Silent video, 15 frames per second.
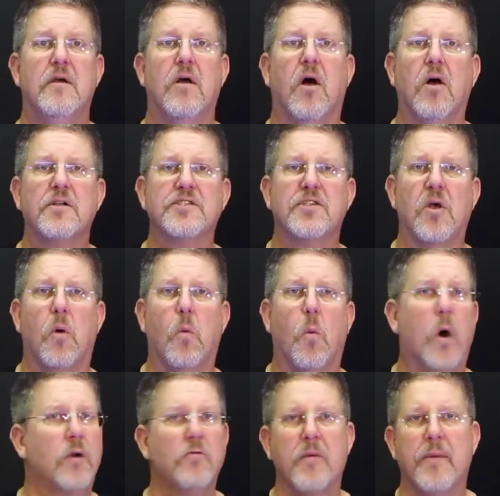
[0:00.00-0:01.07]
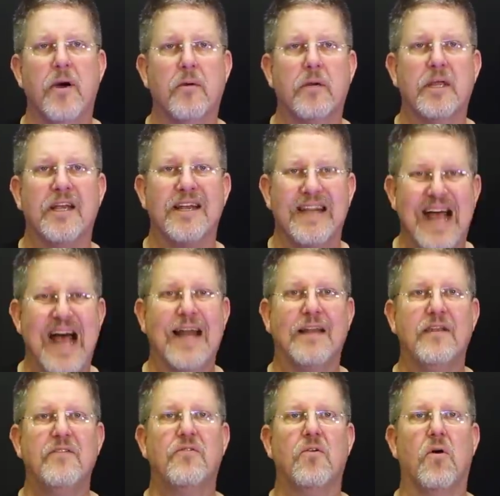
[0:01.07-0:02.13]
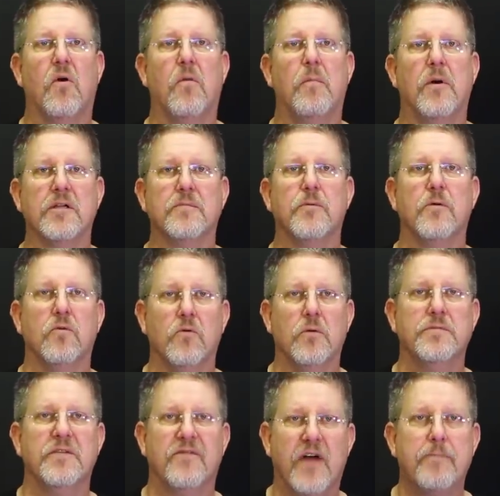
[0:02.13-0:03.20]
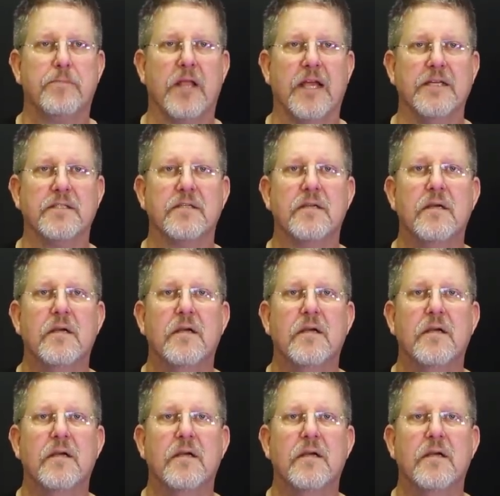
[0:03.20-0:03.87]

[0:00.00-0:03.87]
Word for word: Also, one remote cannot control multiple groups of uplights.